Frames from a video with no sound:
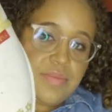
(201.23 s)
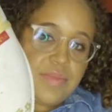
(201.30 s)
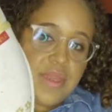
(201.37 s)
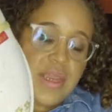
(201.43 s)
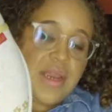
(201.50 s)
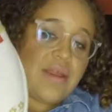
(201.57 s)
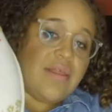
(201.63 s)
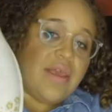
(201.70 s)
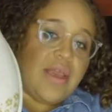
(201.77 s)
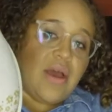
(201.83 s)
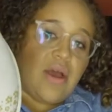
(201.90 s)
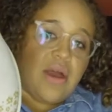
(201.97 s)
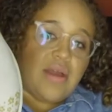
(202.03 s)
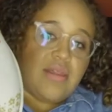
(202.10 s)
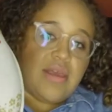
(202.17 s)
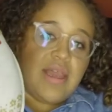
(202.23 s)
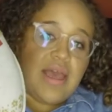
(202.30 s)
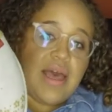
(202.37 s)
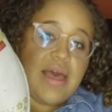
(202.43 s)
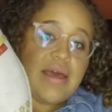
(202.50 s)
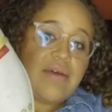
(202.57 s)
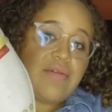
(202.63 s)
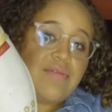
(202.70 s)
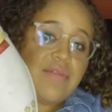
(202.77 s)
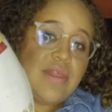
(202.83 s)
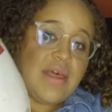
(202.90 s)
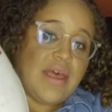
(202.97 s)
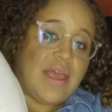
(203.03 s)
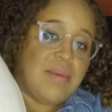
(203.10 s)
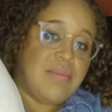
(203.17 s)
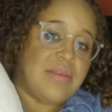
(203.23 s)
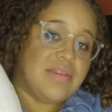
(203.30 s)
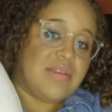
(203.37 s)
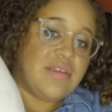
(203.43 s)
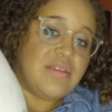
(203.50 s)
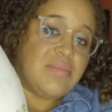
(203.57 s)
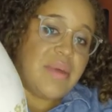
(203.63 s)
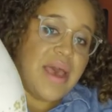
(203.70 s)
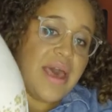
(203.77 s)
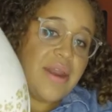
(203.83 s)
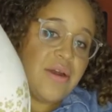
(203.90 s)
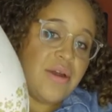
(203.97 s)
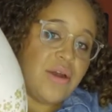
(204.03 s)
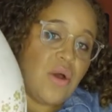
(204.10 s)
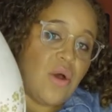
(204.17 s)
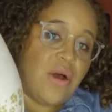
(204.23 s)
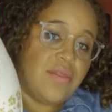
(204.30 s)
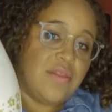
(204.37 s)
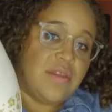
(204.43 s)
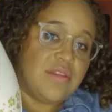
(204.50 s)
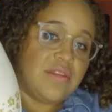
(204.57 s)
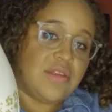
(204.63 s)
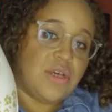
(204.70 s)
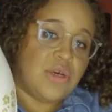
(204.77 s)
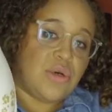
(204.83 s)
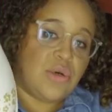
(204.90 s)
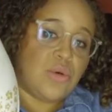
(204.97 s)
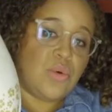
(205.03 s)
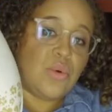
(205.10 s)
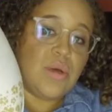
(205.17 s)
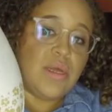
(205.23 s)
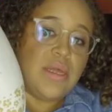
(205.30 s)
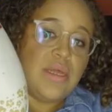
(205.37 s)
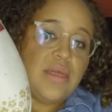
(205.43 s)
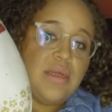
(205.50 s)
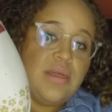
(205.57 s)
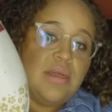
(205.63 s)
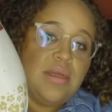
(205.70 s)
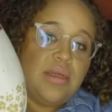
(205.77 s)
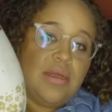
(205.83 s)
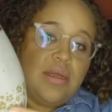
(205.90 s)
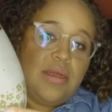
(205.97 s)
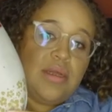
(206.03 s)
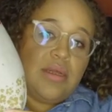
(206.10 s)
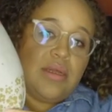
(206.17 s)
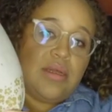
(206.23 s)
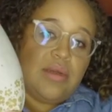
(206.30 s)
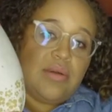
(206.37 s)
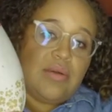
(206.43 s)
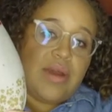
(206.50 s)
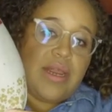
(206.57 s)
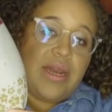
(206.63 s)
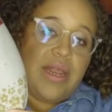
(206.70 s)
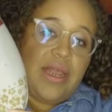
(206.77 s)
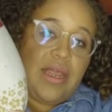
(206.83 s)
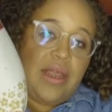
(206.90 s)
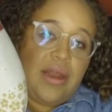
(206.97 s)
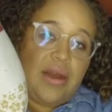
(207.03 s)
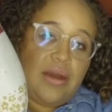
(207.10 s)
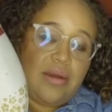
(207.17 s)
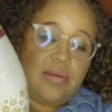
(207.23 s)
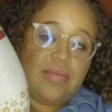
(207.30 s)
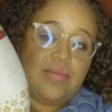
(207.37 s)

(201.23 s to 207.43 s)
here they are. They have the hibiscus pattern on the toe right here.